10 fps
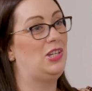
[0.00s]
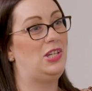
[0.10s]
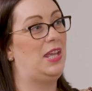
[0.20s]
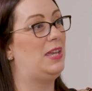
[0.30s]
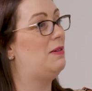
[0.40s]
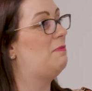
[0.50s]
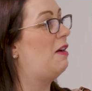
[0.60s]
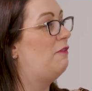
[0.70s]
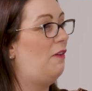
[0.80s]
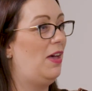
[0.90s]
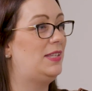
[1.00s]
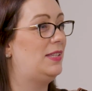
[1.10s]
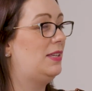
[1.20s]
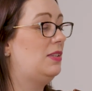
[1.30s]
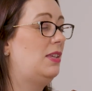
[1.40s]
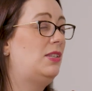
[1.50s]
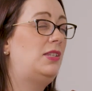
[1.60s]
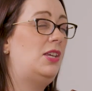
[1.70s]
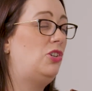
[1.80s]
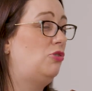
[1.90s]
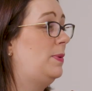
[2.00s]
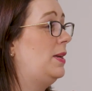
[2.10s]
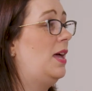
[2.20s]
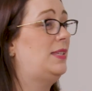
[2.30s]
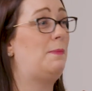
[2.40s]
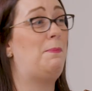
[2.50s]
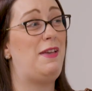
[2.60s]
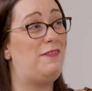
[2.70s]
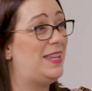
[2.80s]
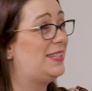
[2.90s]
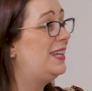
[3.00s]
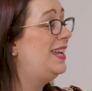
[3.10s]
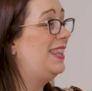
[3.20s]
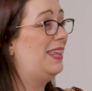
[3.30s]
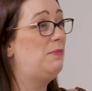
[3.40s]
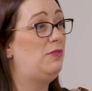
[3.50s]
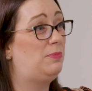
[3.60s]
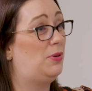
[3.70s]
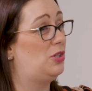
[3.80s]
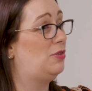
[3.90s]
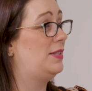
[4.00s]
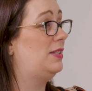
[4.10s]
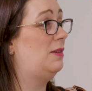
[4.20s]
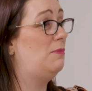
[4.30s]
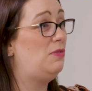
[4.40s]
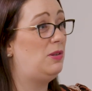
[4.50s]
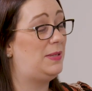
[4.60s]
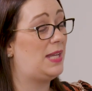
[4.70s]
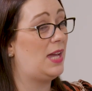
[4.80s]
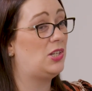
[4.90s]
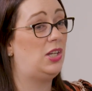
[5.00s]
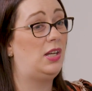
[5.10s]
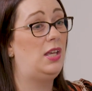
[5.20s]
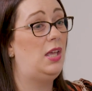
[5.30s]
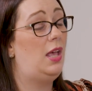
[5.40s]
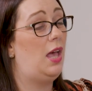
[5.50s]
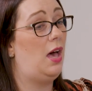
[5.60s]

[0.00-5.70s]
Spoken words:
Actually, advisors, they're such entrepreneurs. They pivot, they move to product transfers, they move to protection.